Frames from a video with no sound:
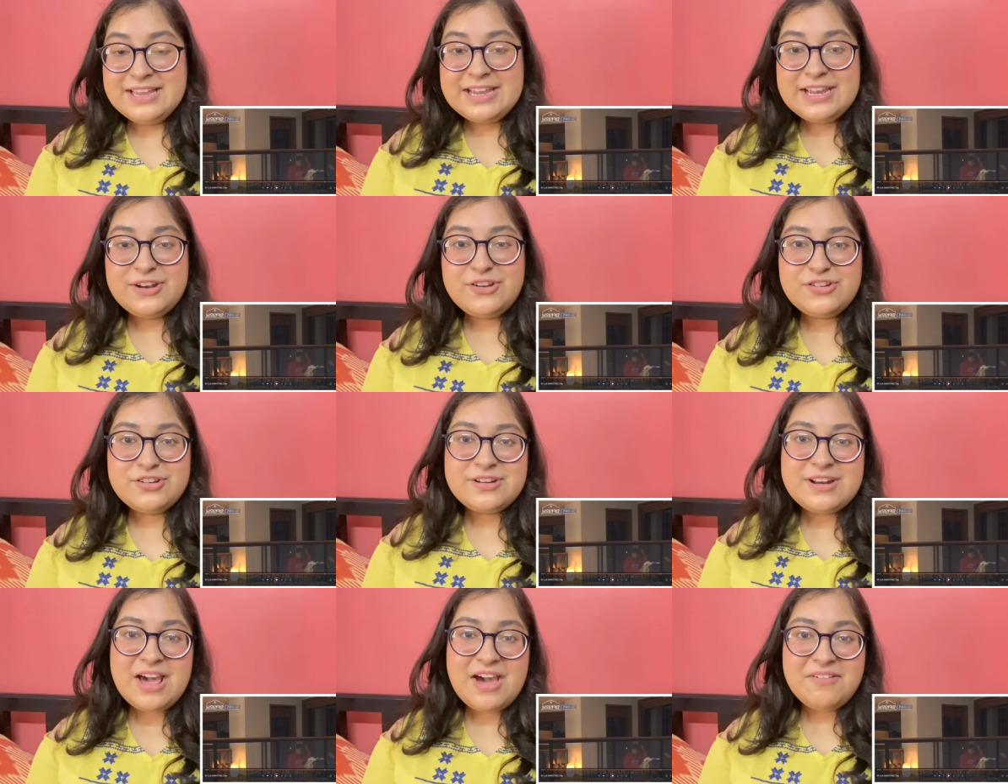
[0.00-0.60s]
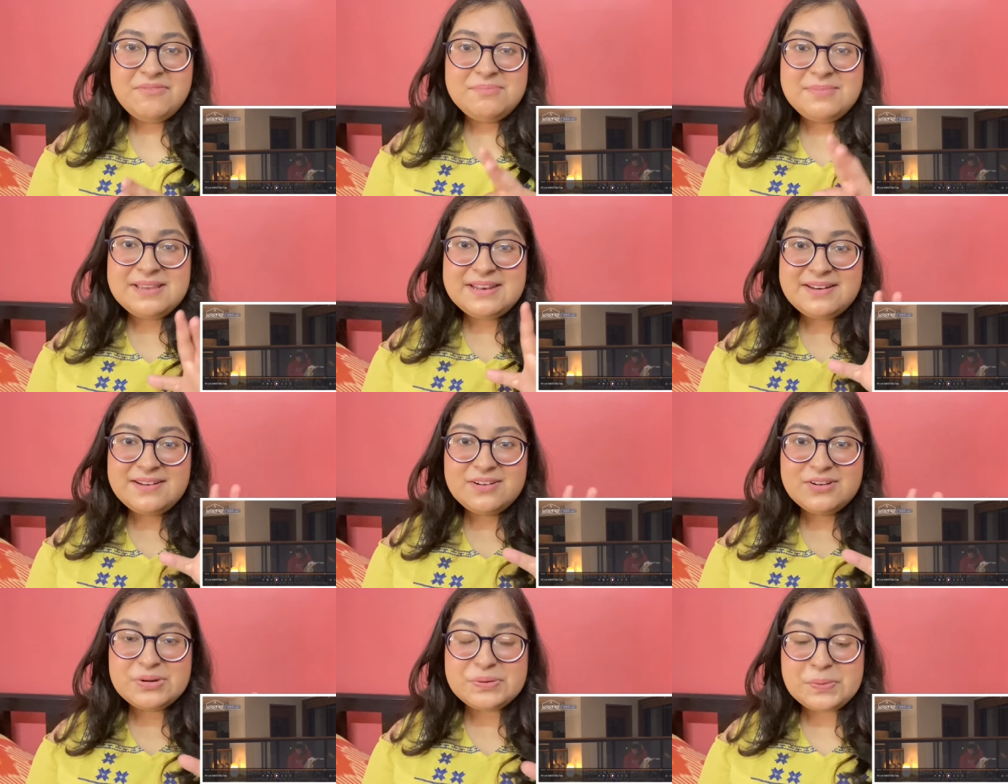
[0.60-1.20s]
It should have
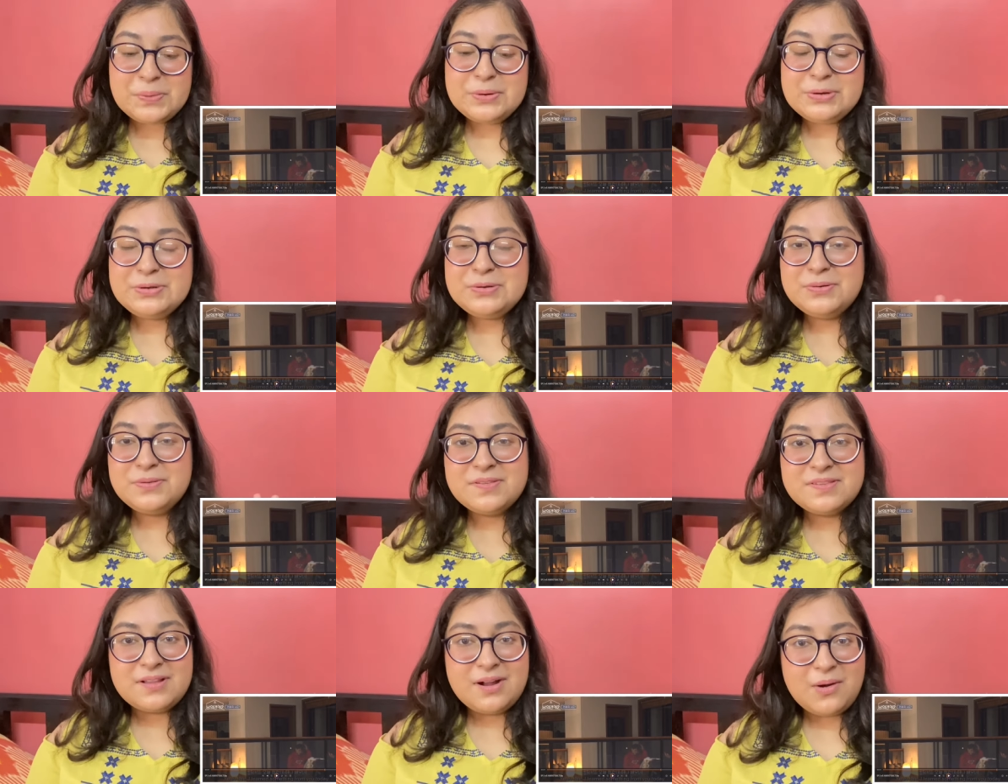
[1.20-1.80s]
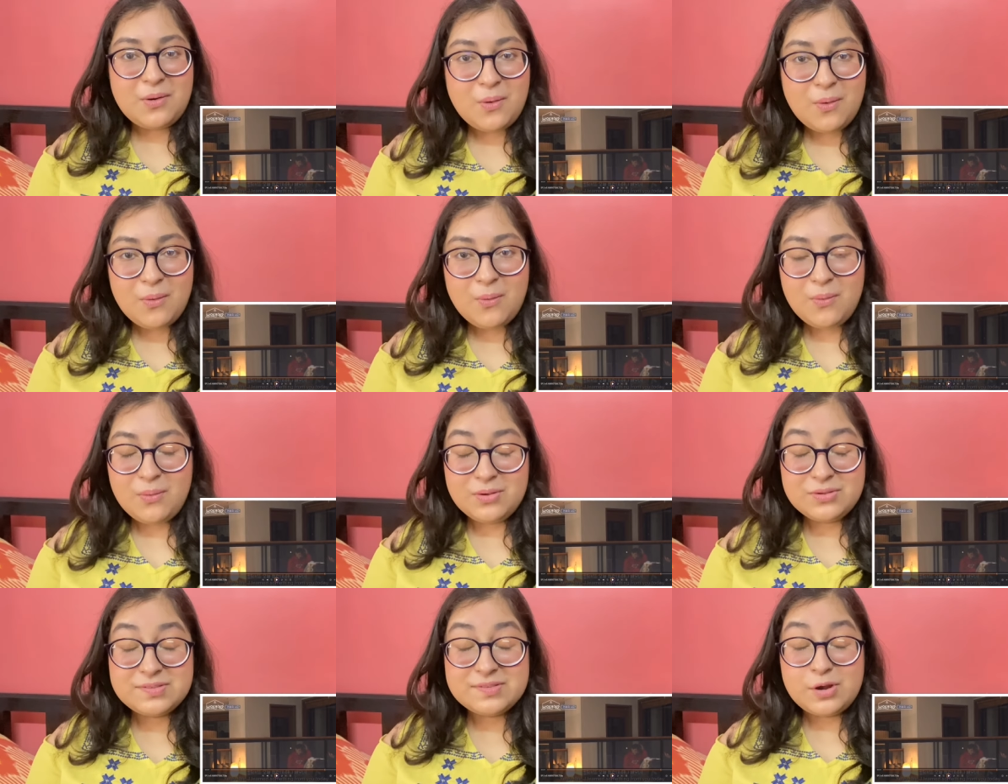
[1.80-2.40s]
been told to
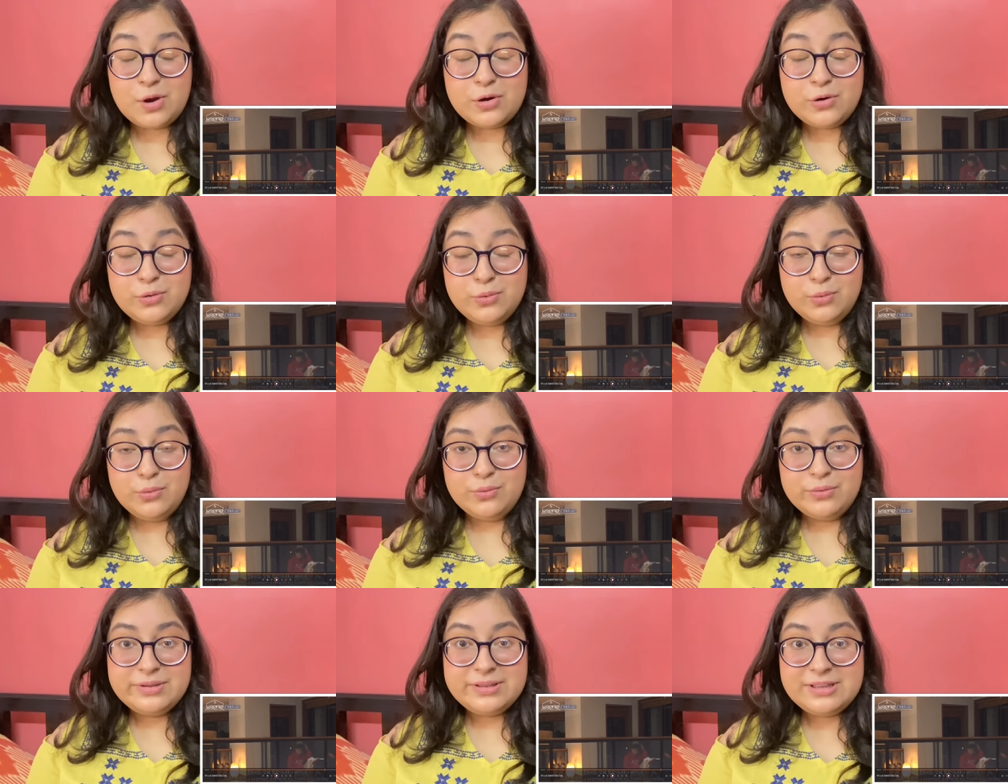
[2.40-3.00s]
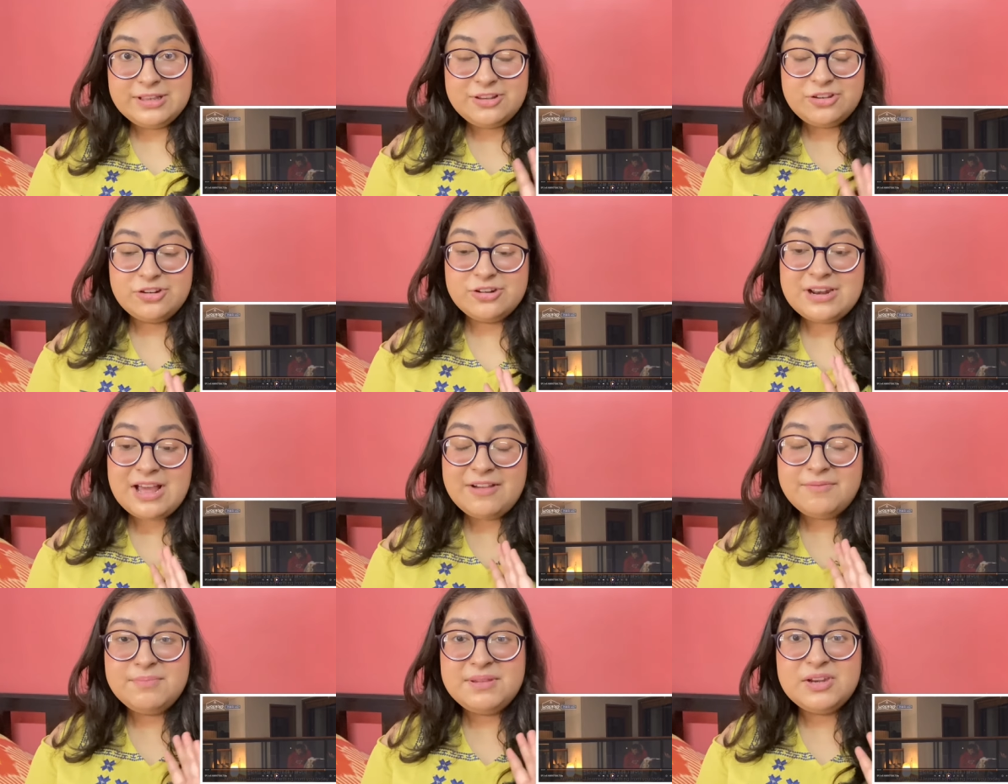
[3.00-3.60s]
Seonwoo. It
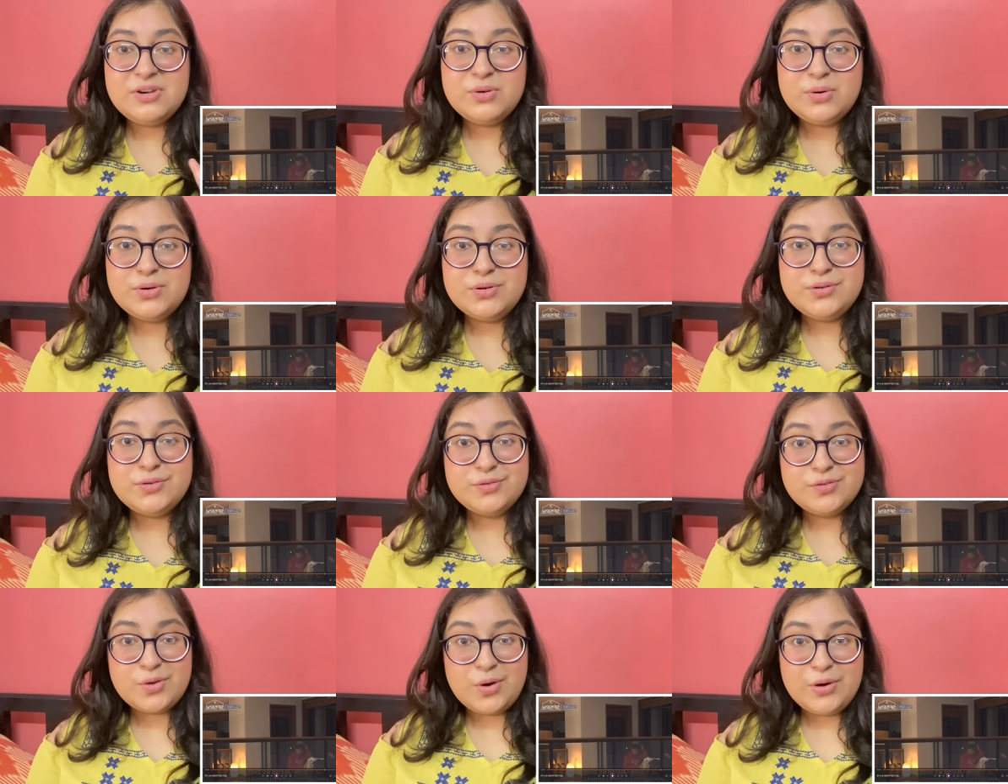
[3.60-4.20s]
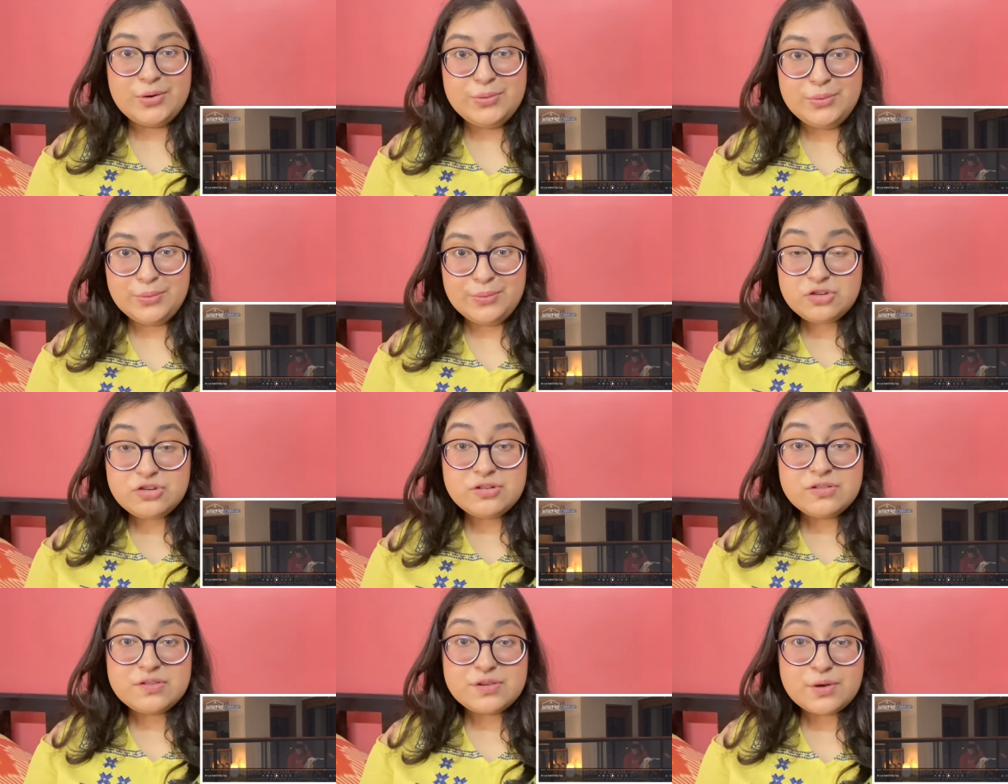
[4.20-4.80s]
should have been told to Seonwoo.
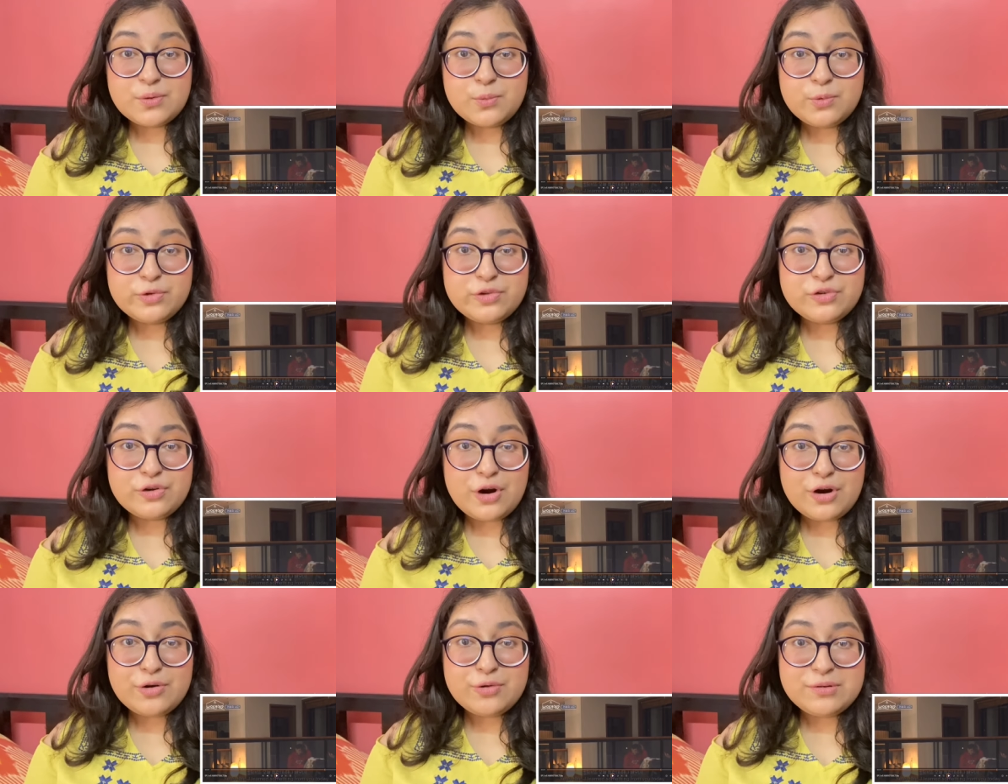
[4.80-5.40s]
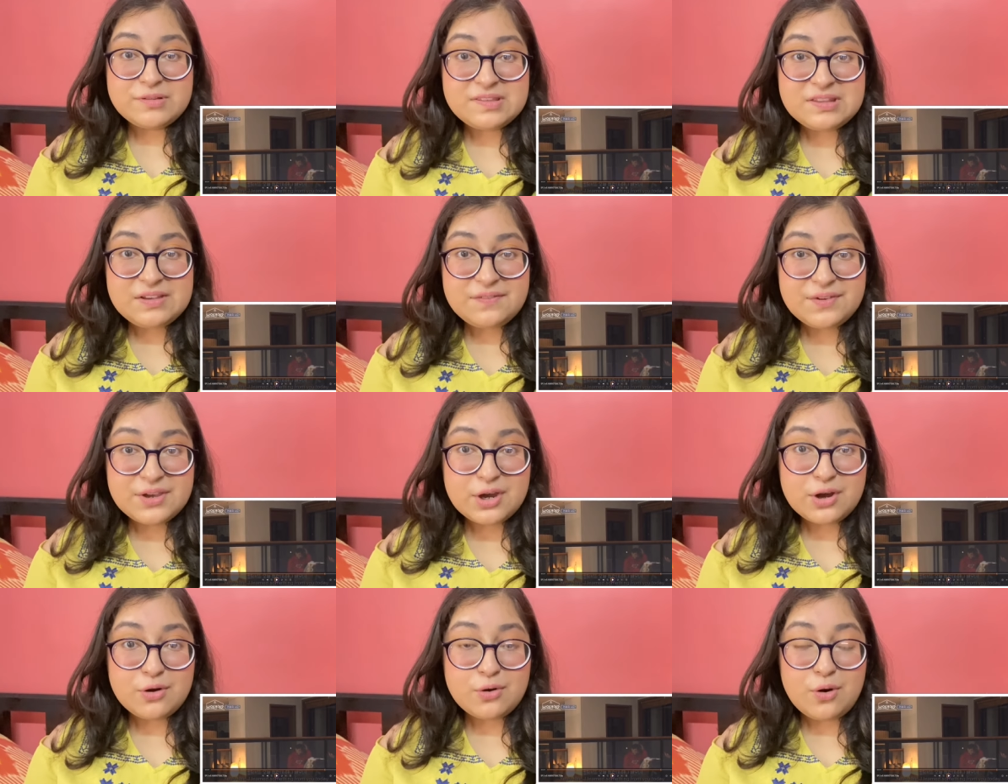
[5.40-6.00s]
Junseong was not
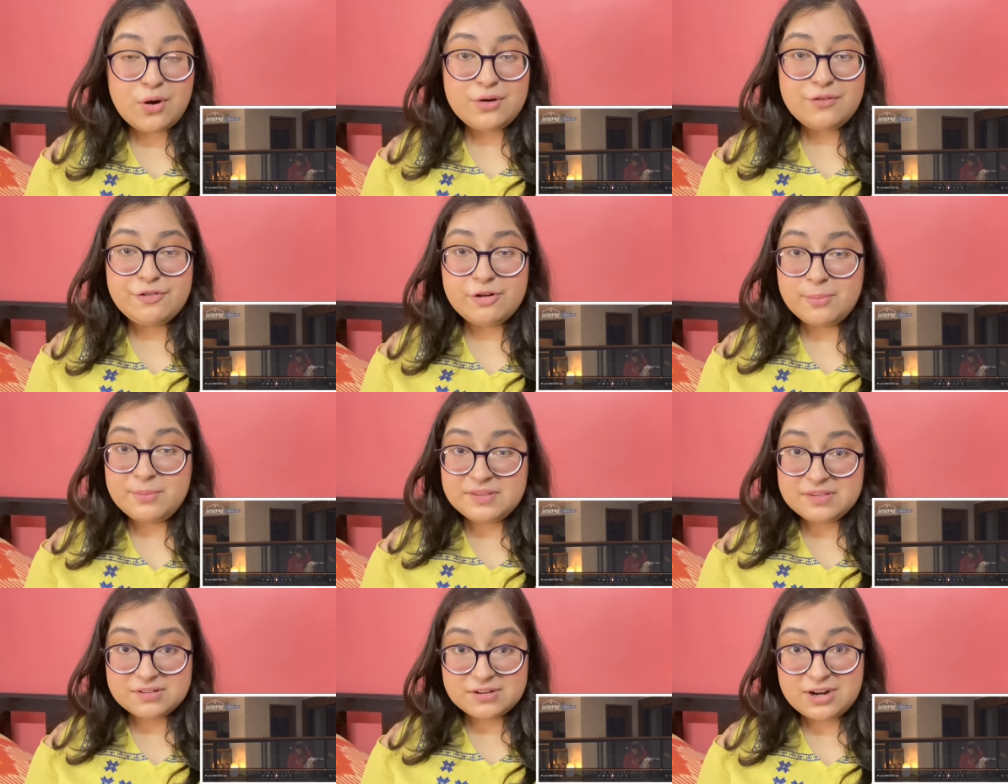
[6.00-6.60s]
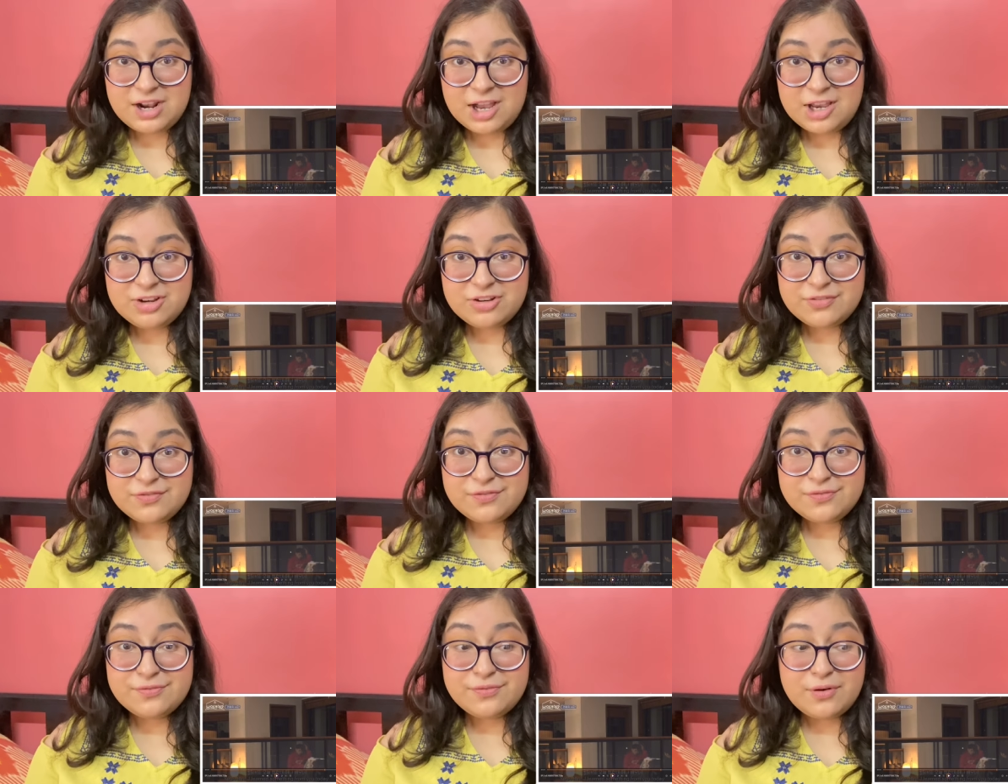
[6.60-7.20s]
receiving a call from his
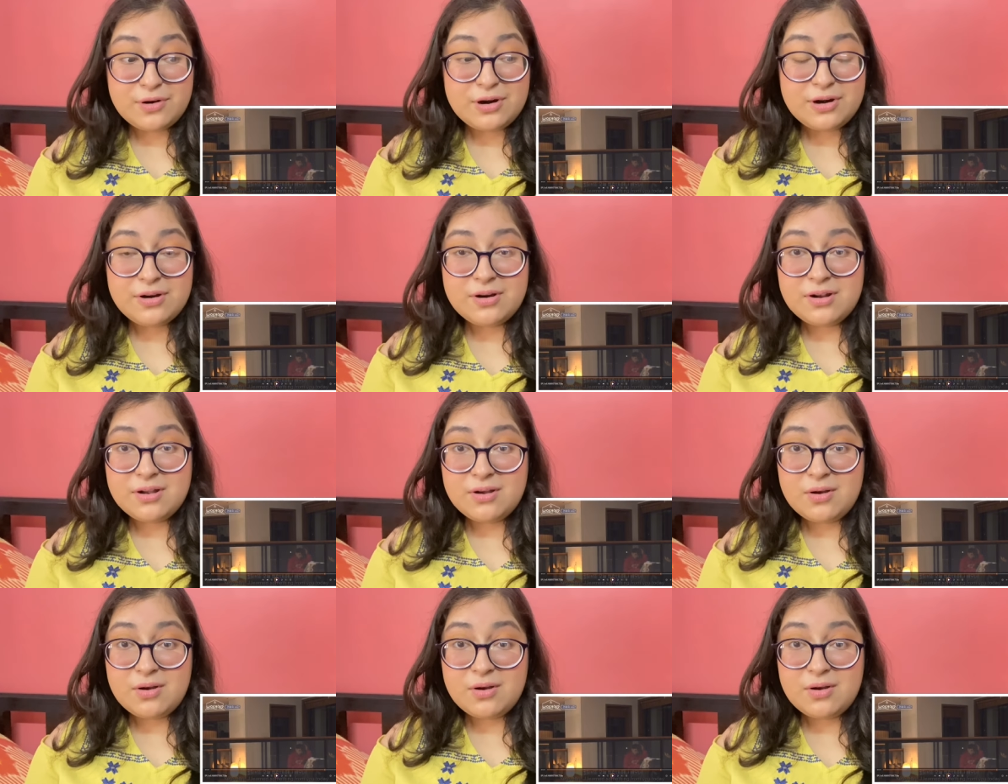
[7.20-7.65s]
crush for